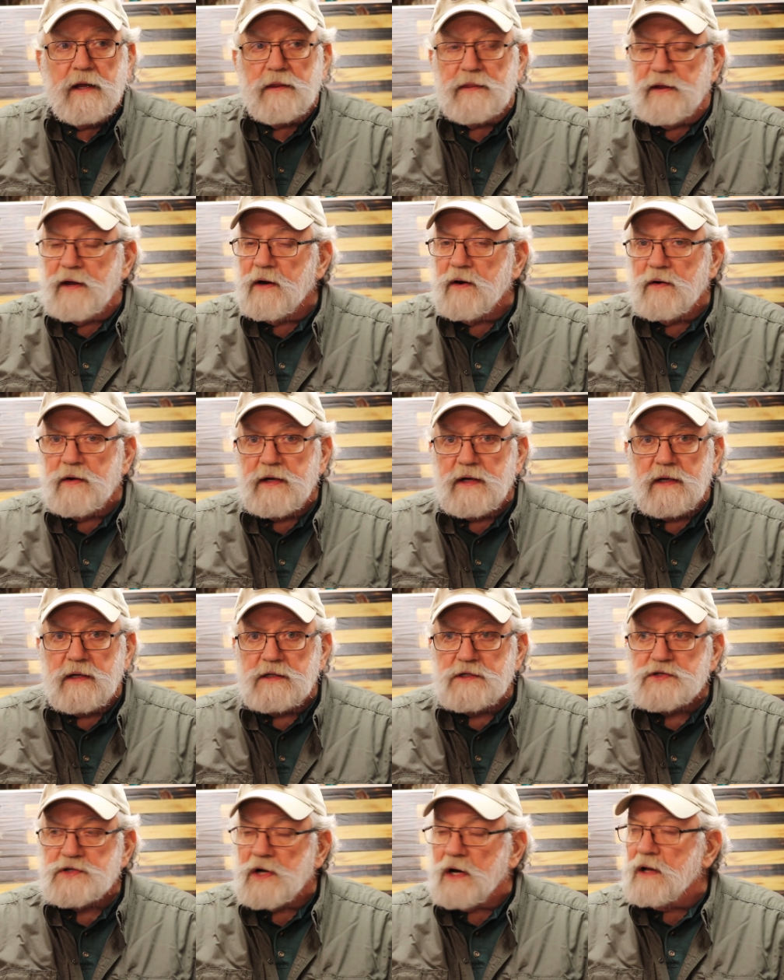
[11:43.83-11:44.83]
There
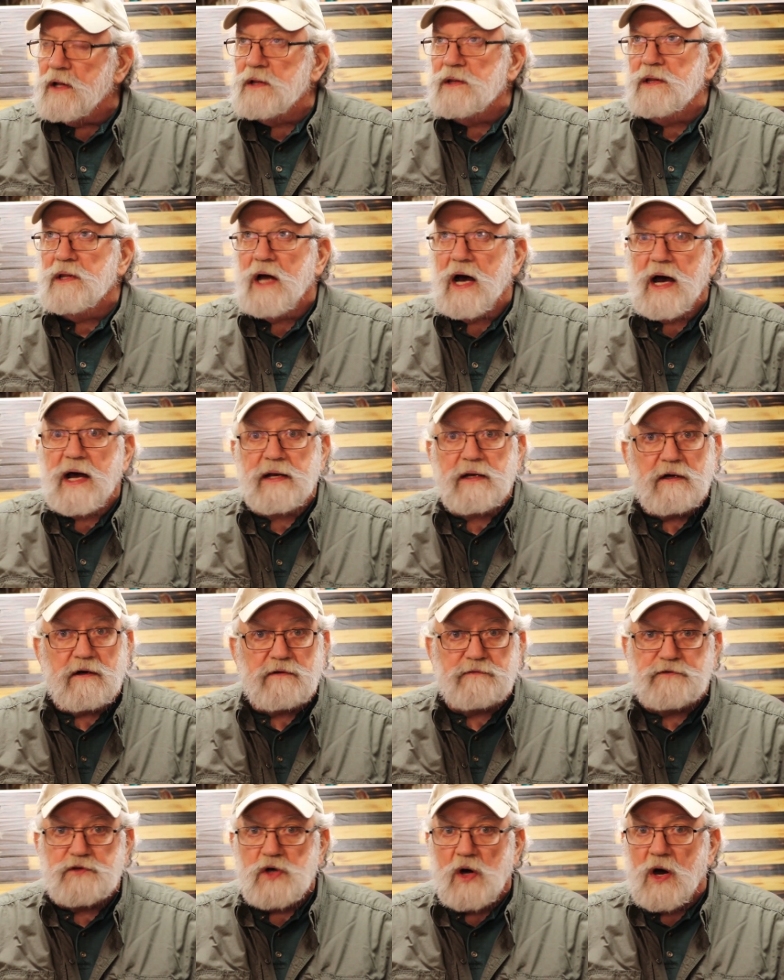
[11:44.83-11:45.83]
is a lot
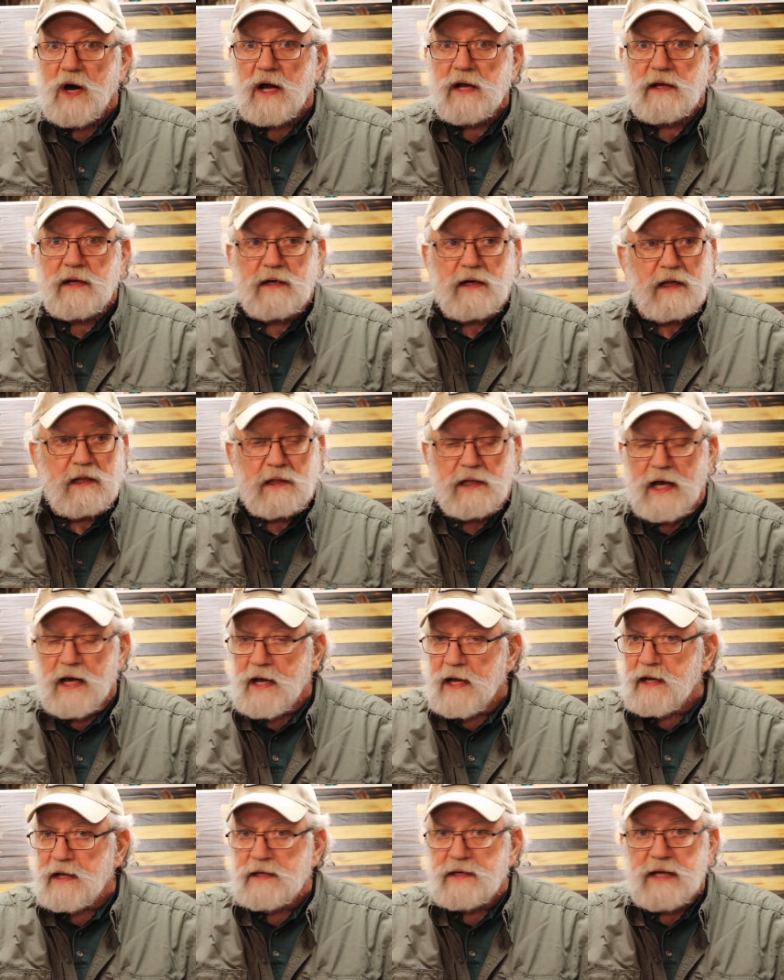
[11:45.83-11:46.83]
of talk and a
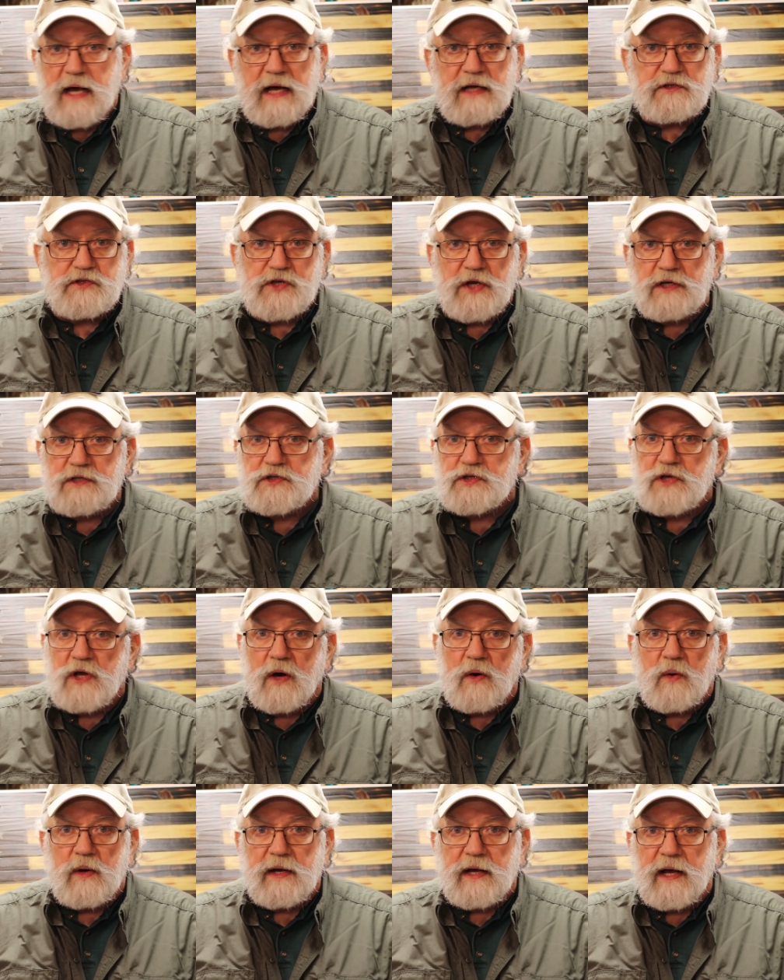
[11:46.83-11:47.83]
lot of nonsense
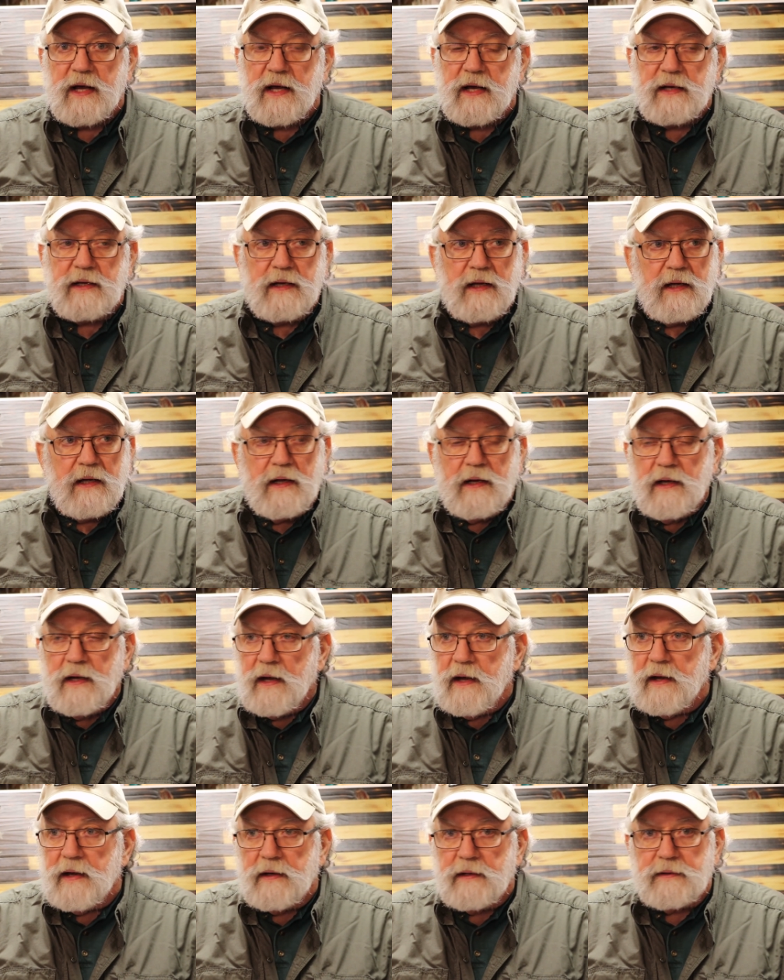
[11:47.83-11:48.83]
going on
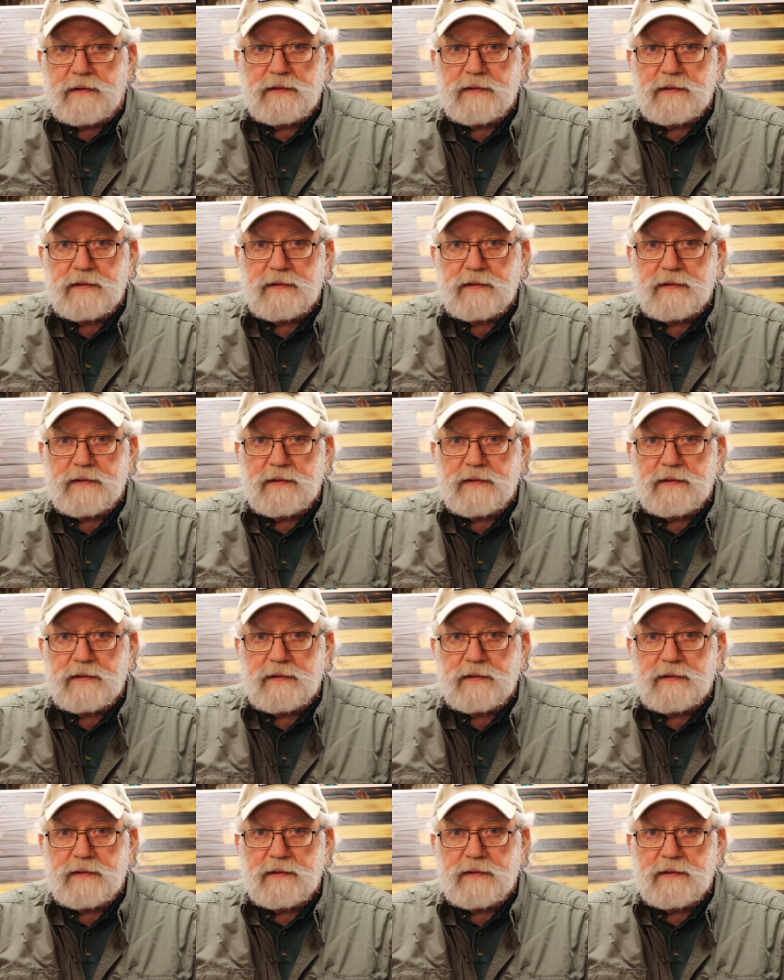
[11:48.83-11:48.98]
and